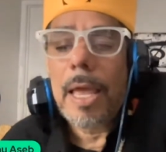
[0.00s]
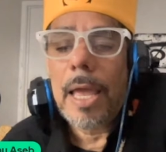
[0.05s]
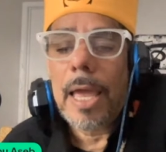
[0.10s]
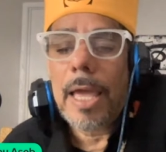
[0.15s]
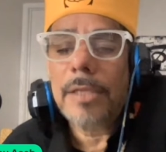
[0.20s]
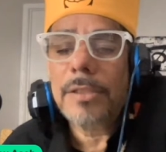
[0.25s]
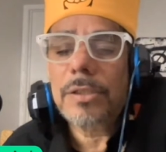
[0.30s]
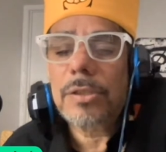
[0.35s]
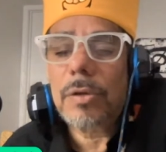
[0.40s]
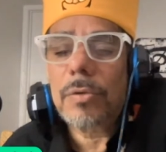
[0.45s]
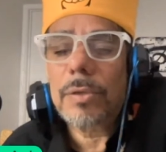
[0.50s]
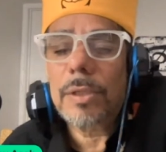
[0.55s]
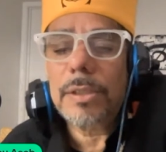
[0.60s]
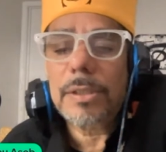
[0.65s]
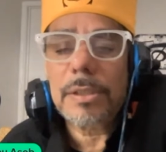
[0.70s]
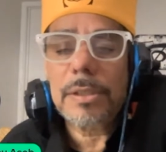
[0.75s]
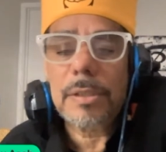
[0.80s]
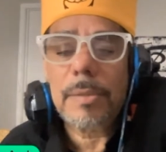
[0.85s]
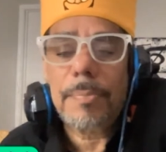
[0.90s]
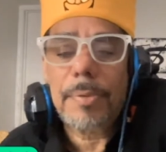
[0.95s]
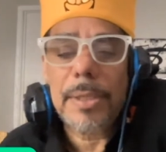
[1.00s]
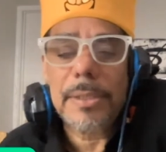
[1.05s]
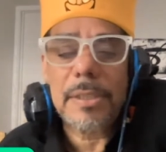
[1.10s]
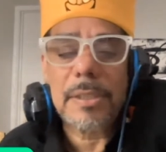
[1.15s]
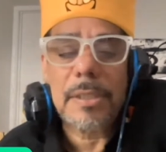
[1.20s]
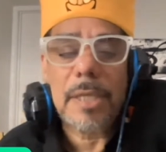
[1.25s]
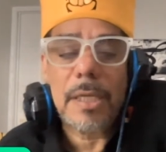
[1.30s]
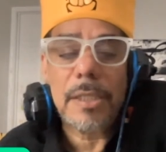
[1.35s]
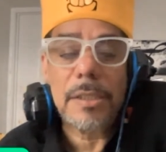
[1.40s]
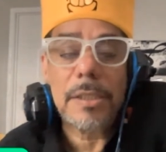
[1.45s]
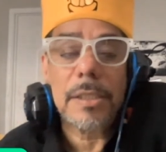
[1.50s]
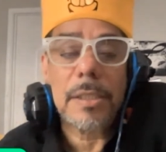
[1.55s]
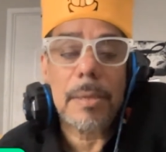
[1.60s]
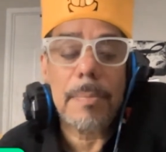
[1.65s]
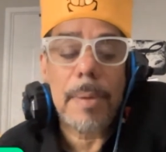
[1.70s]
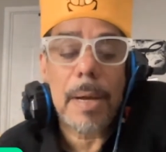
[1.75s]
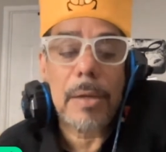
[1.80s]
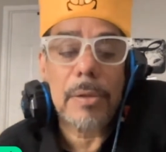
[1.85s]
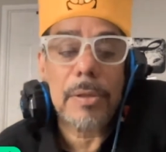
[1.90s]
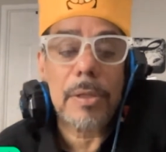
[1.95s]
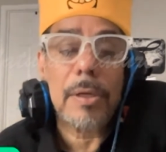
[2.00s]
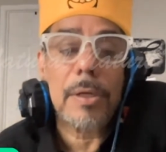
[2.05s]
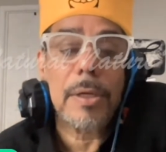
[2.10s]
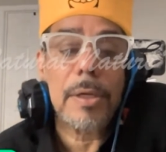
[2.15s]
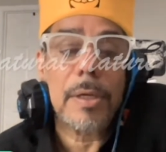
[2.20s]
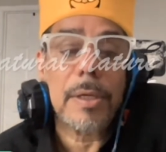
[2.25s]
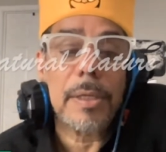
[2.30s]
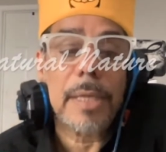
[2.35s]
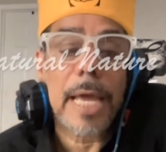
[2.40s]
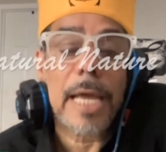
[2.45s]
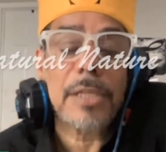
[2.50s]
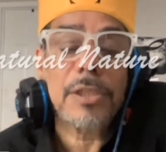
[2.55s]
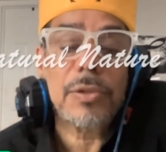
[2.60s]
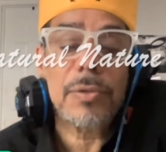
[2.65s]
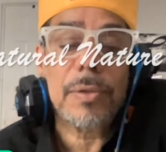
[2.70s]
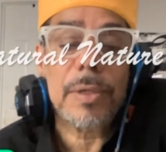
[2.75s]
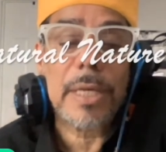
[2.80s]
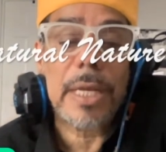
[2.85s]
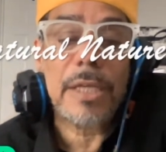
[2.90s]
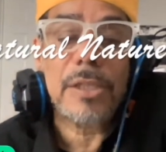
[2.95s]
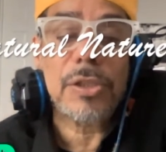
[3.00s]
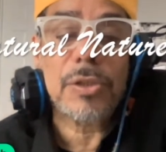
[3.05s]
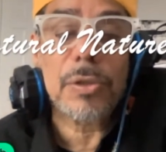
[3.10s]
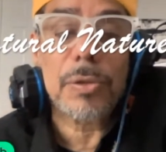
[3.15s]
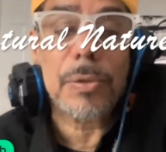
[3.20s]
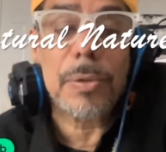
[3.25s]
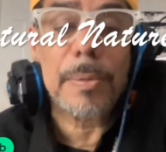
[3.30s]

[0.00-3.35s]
And so this is a presentation about the natural nature